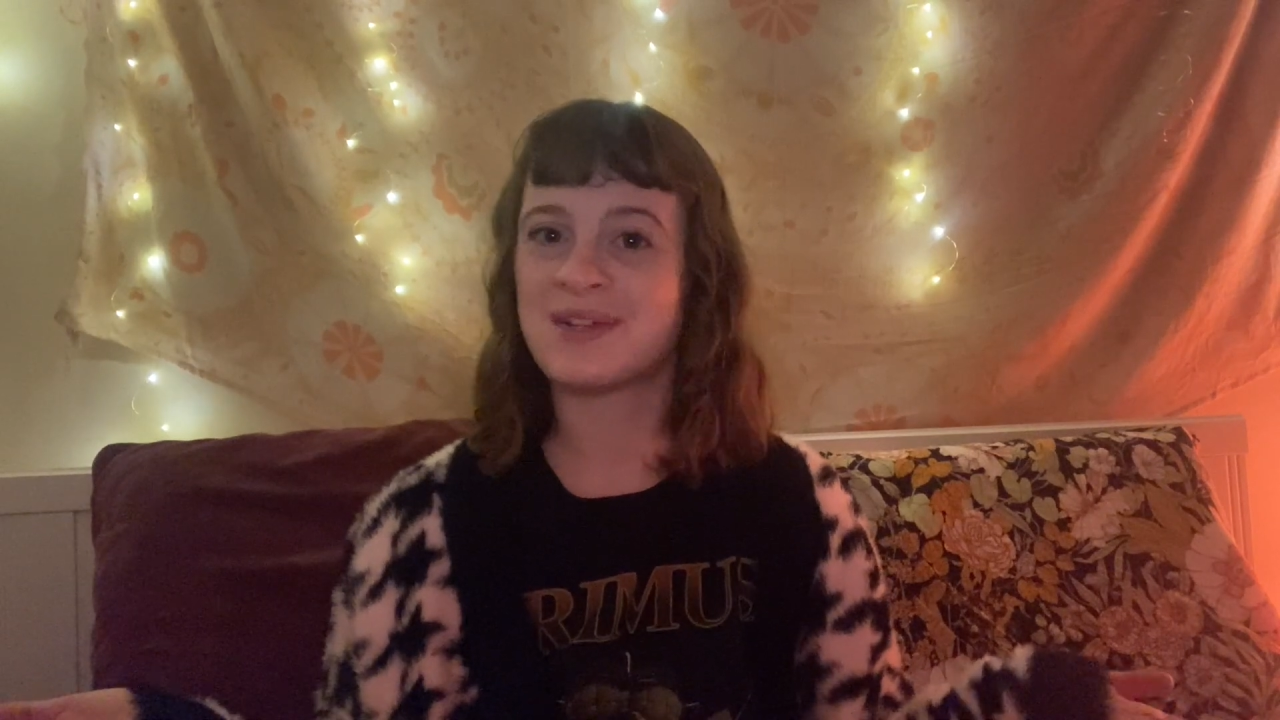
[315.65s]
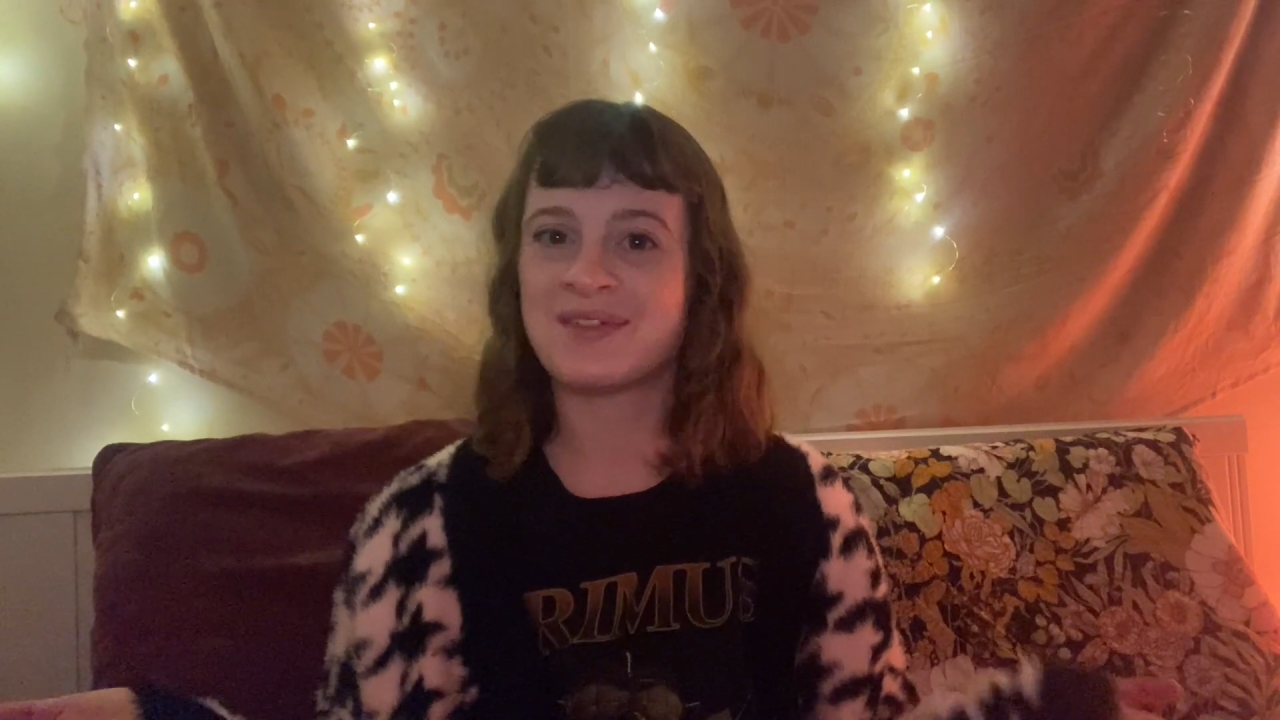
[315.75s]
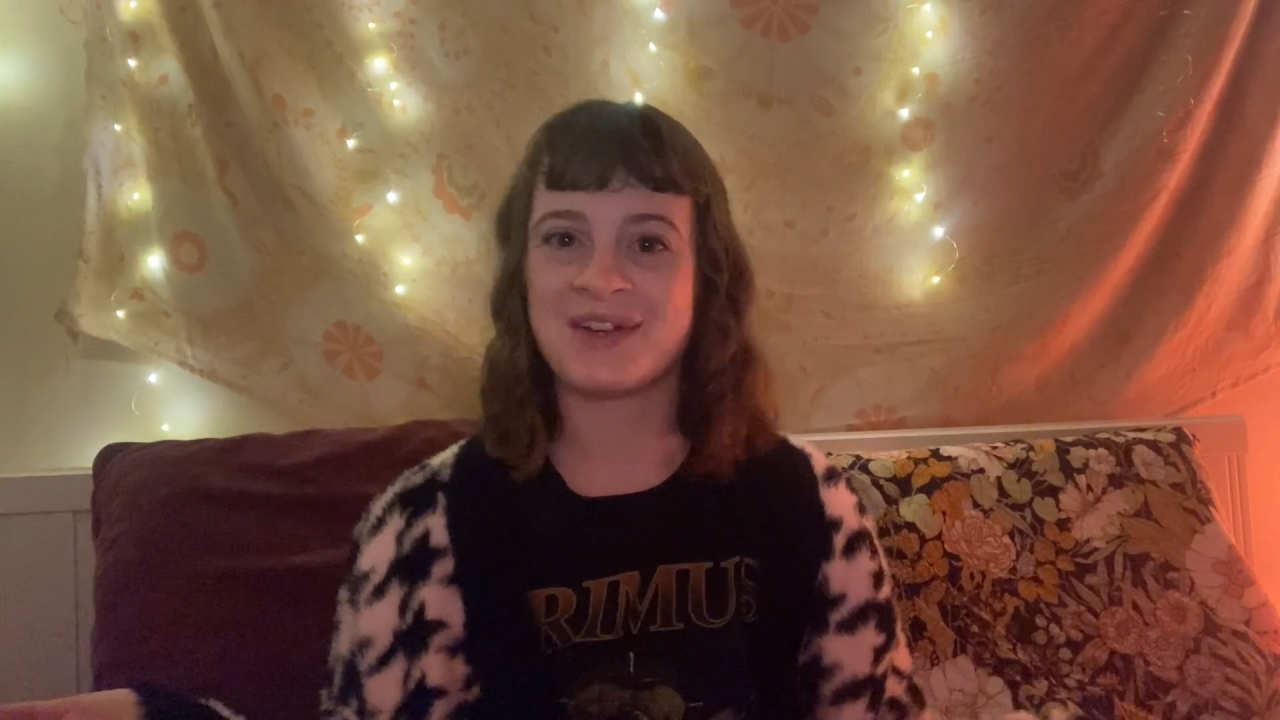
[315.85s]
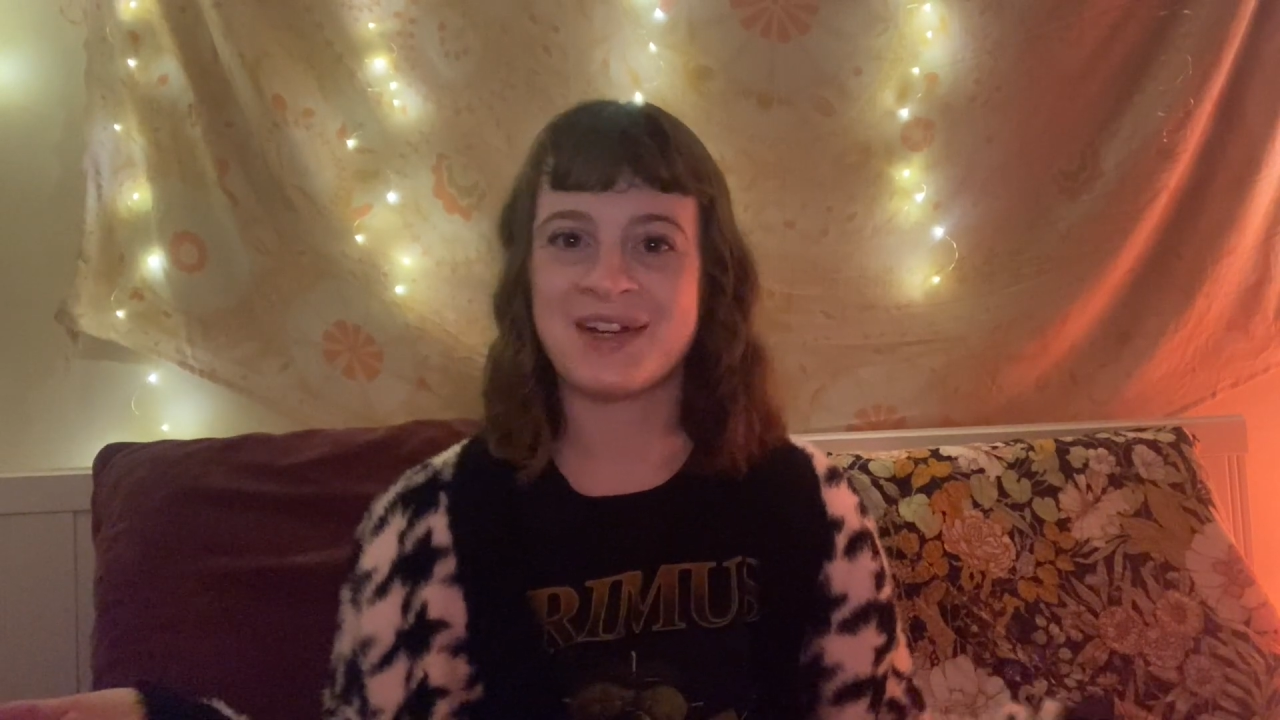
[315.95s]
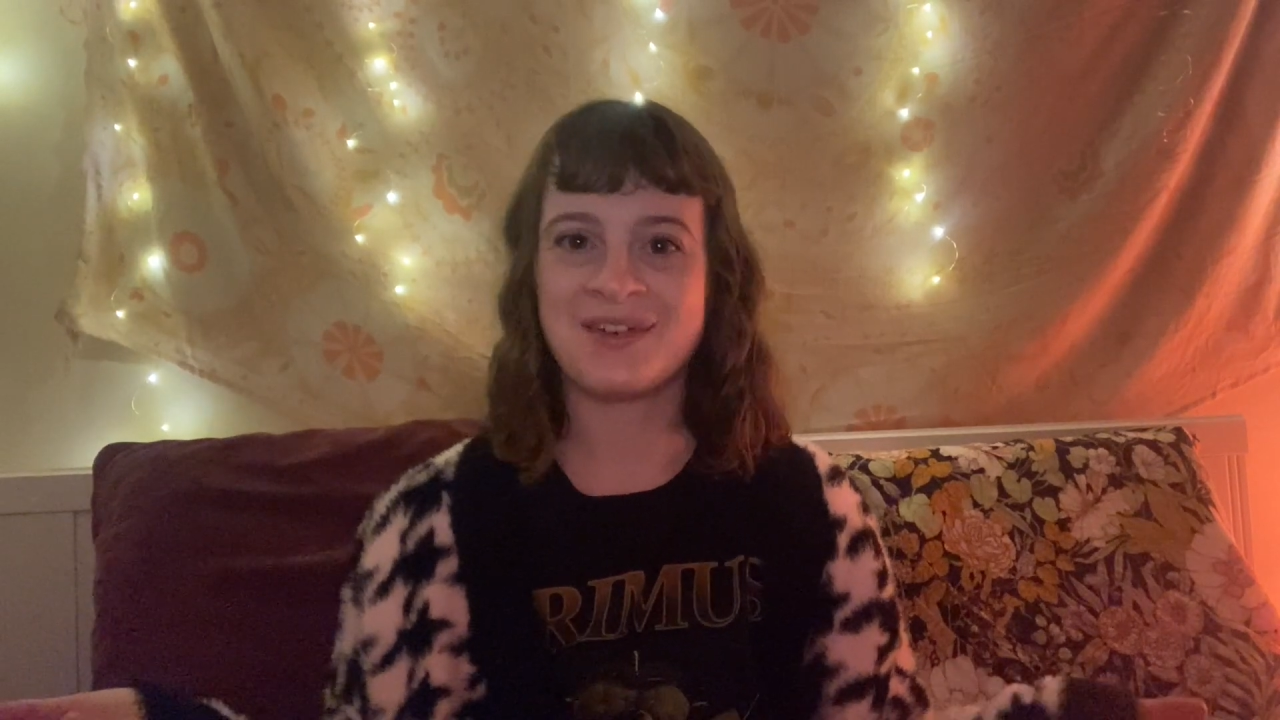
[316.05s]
us for any